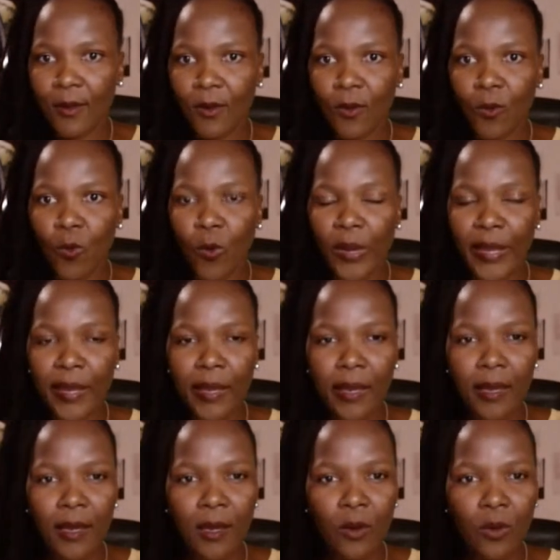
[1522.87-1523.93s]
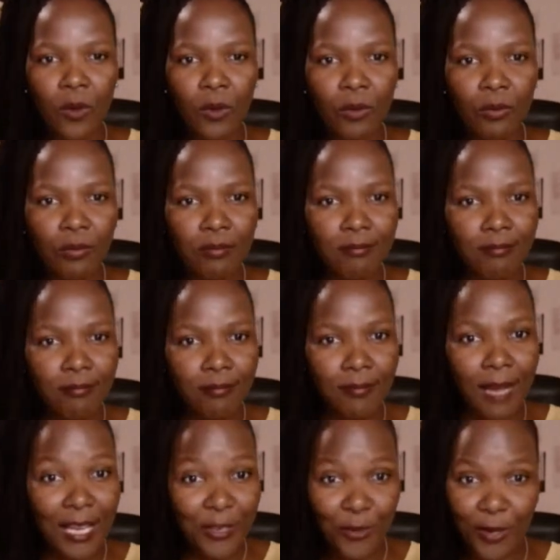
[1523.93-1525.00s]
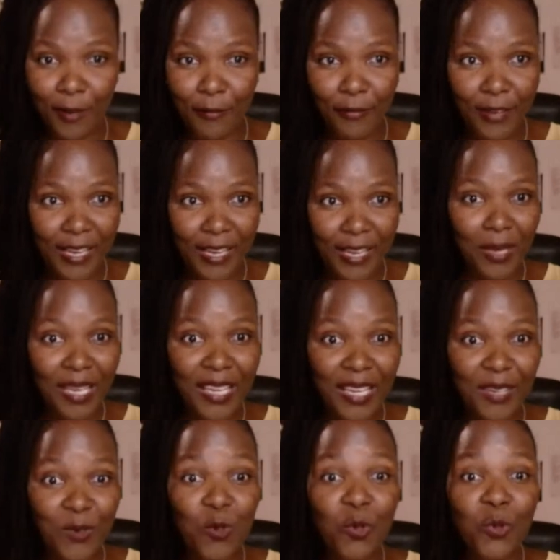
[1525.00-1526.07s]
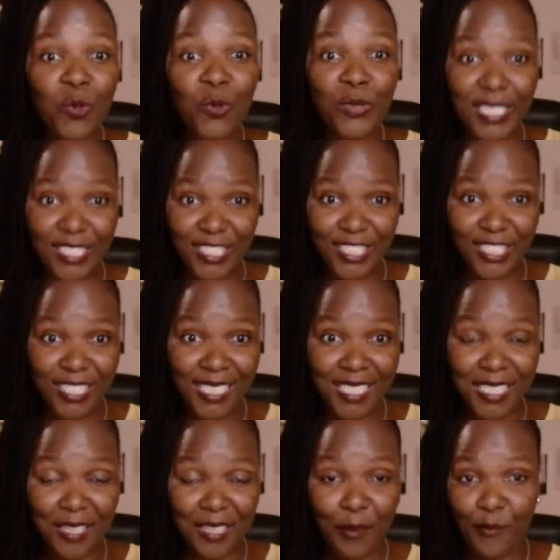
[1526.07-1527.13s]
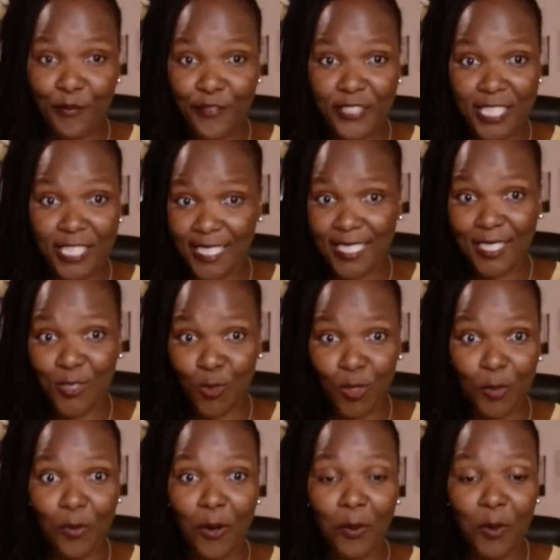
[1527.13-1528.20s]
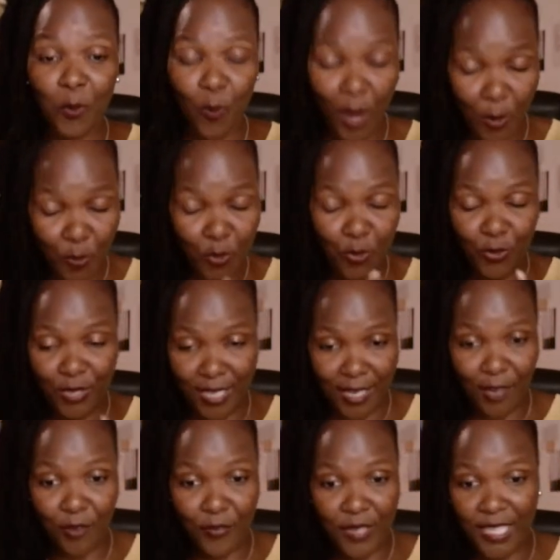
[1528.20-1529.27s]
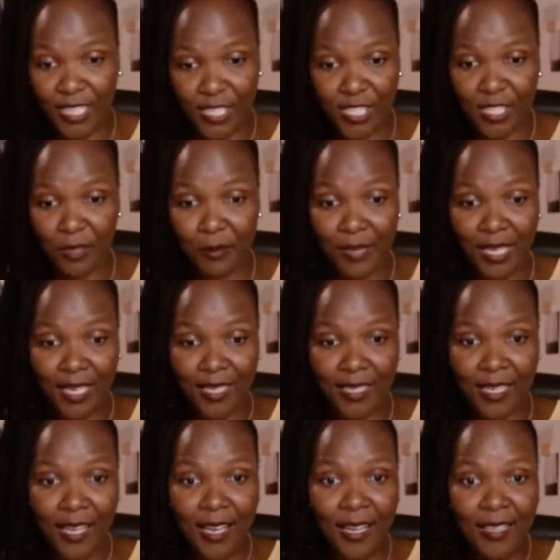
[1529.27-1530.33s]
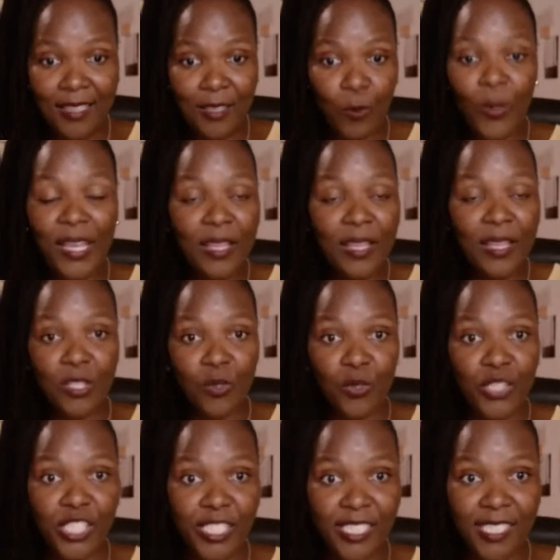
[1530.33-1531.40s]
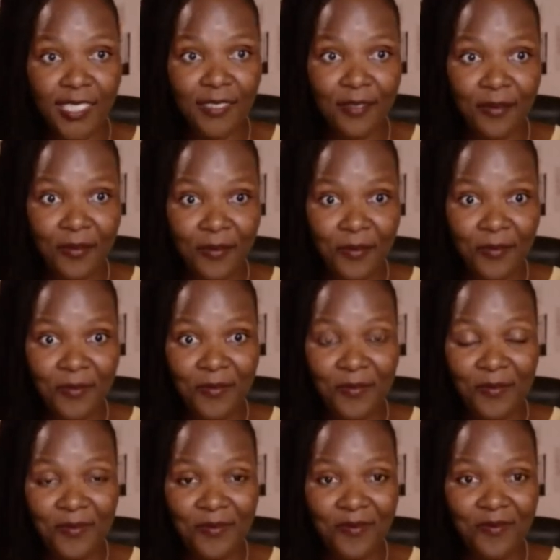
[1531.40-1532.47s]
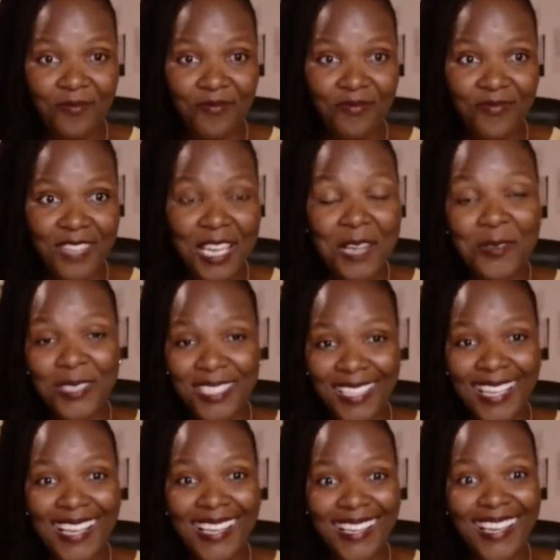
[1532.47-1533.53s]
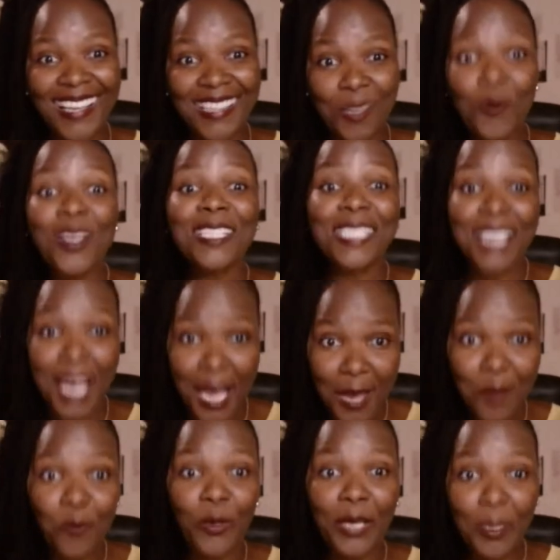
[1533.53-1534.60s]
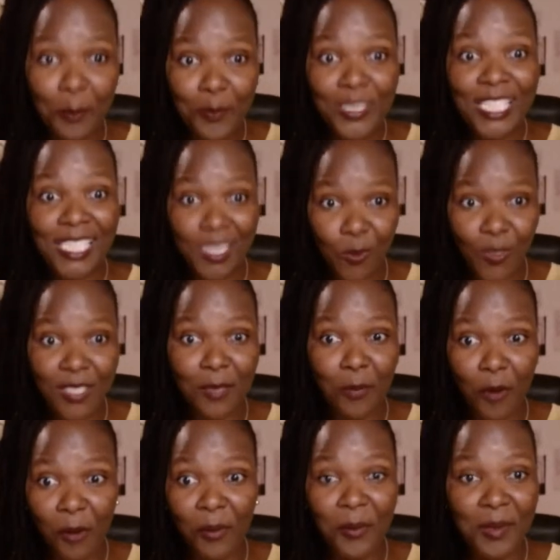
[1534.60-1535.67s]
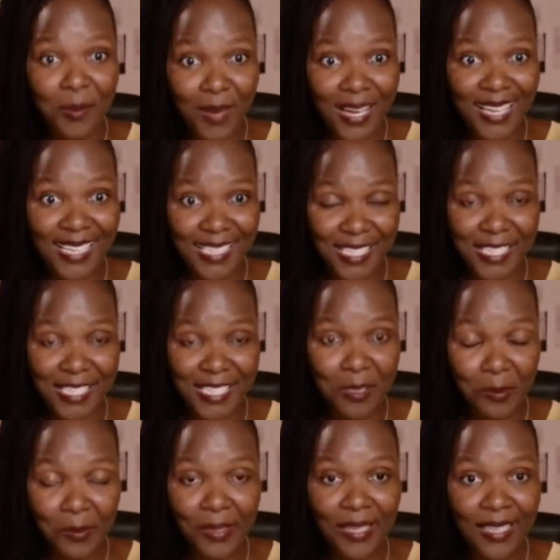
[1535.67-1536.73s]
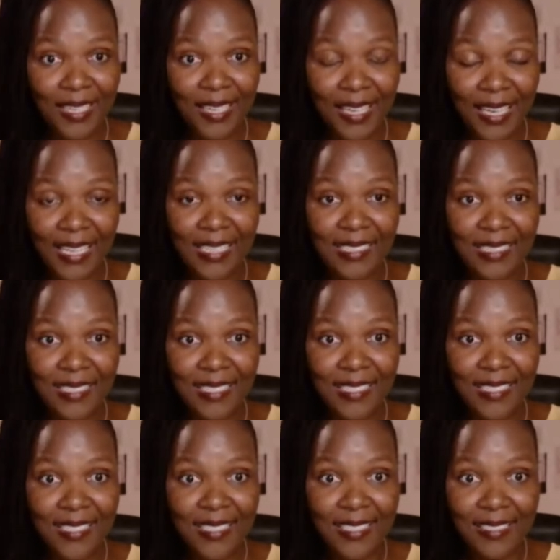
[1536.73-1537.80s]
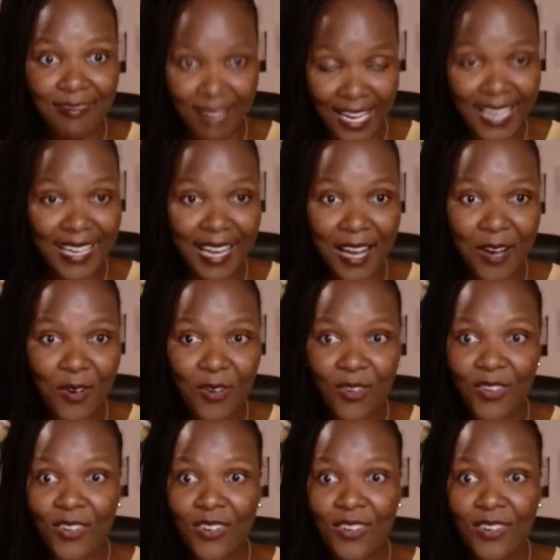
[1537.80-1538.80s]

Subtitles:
where are you going to find a man who doesn't cheat if cheating is not the problem? Why would you get out of a relationship where there was no cheating? And I was like, there was a time when cheating was a problem in my relationship, and right now,